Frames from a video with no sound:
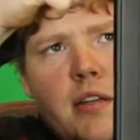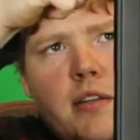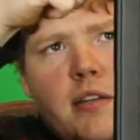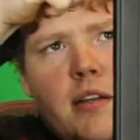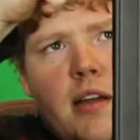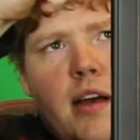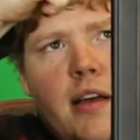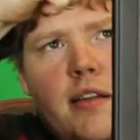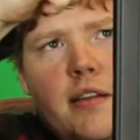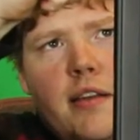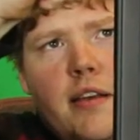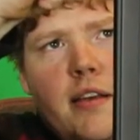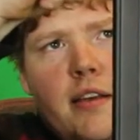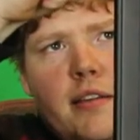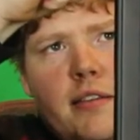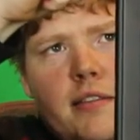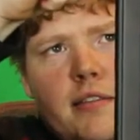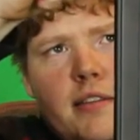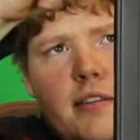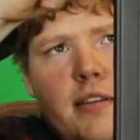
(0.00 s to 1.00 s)
not
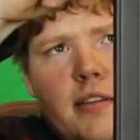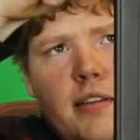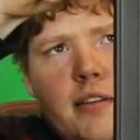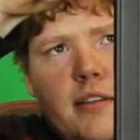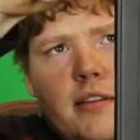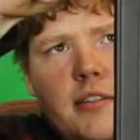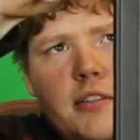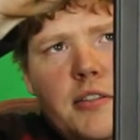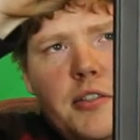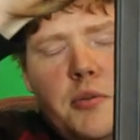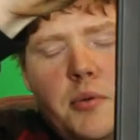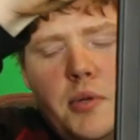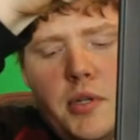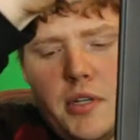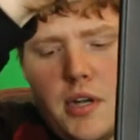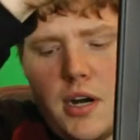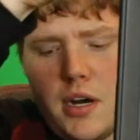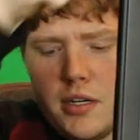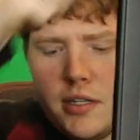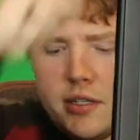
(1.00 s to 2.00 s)
that you
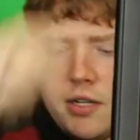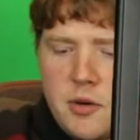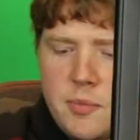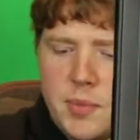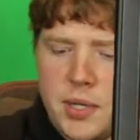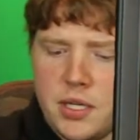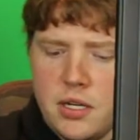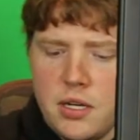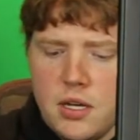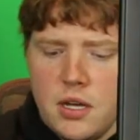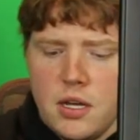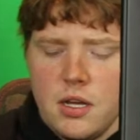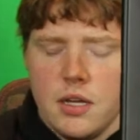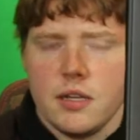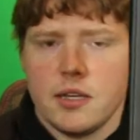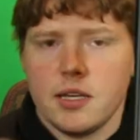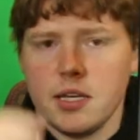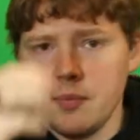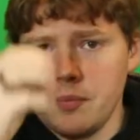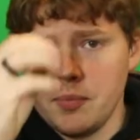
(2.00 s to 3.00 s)
wouldn't already know, but
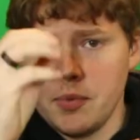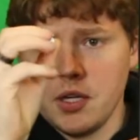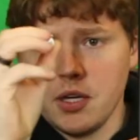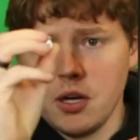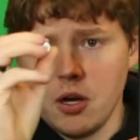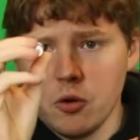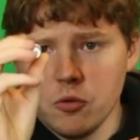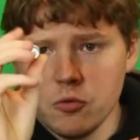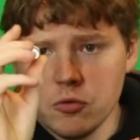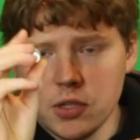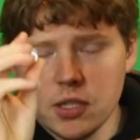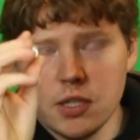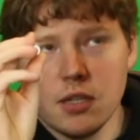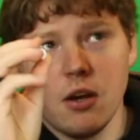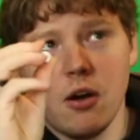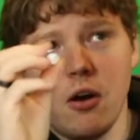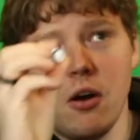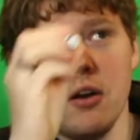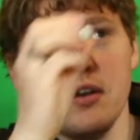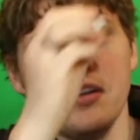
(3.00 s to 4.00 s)
keep the O-ring
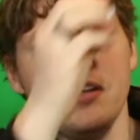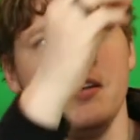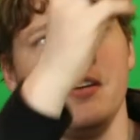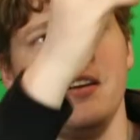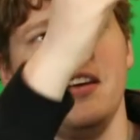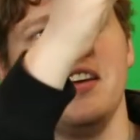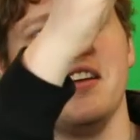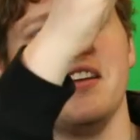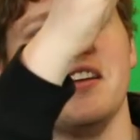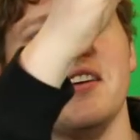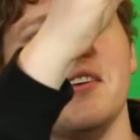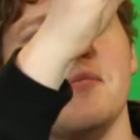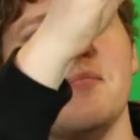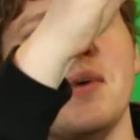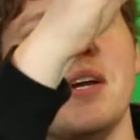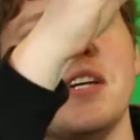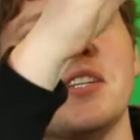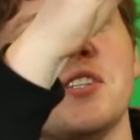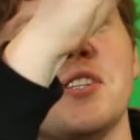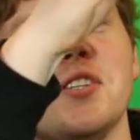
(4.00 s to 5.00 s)
on it and
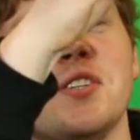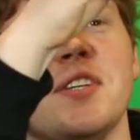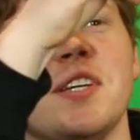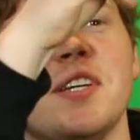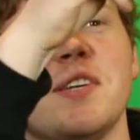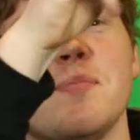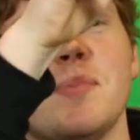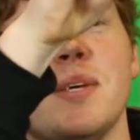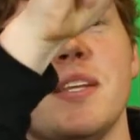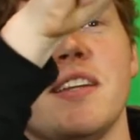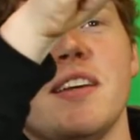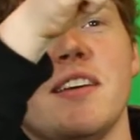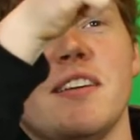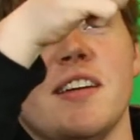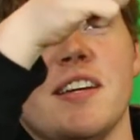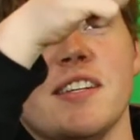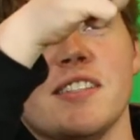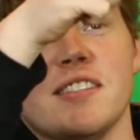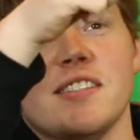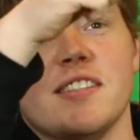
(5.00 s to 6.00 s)
make sure you get them in there
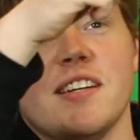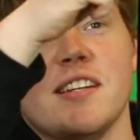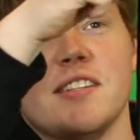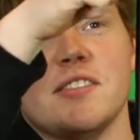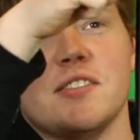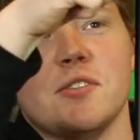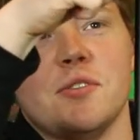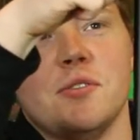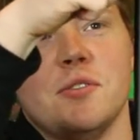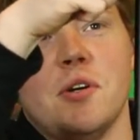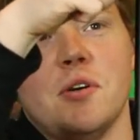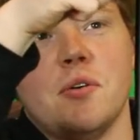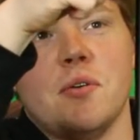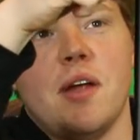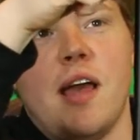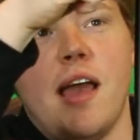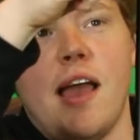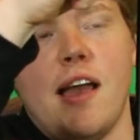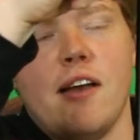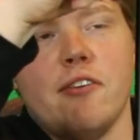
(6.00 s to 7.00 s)
nice and tight so you don't
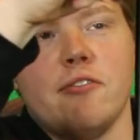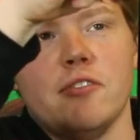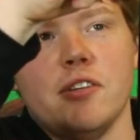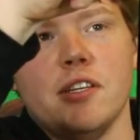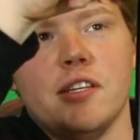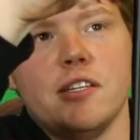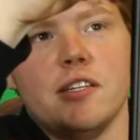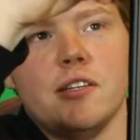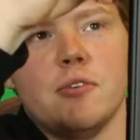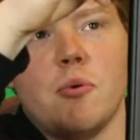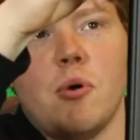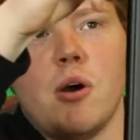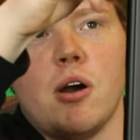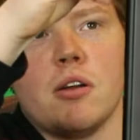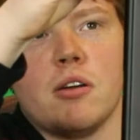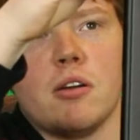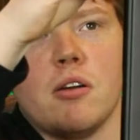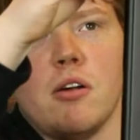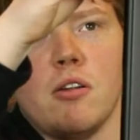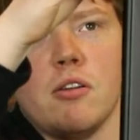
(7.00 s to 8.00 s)
have leaking
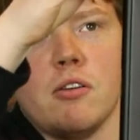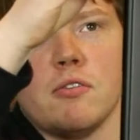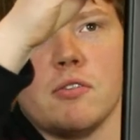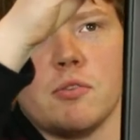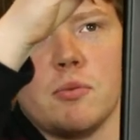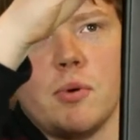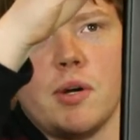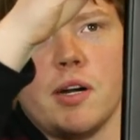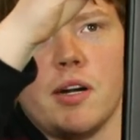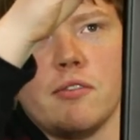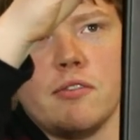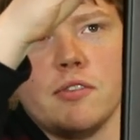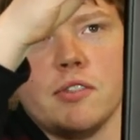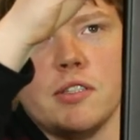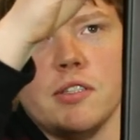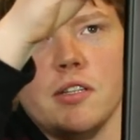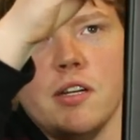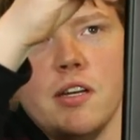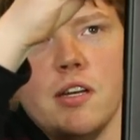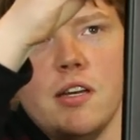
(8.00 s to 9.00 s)
water all over
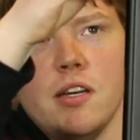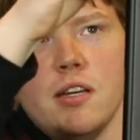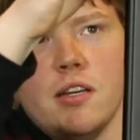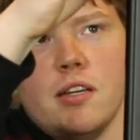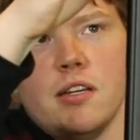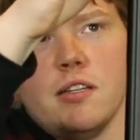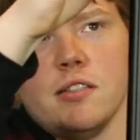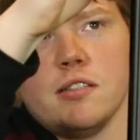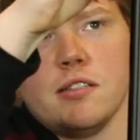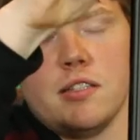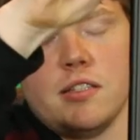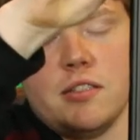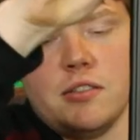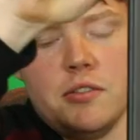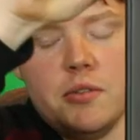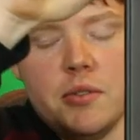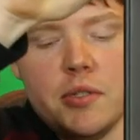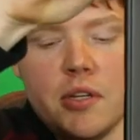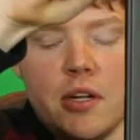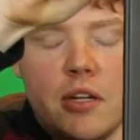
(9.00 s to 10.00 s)
wherever it is that you're
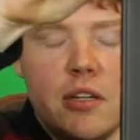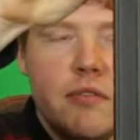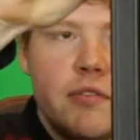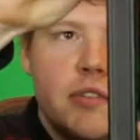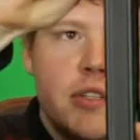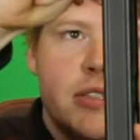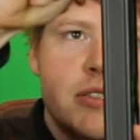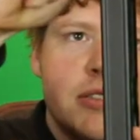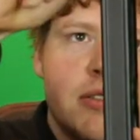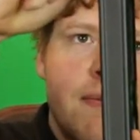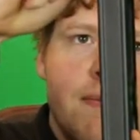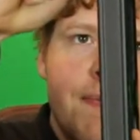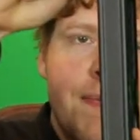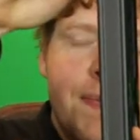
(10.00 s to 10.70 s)
doing all of this.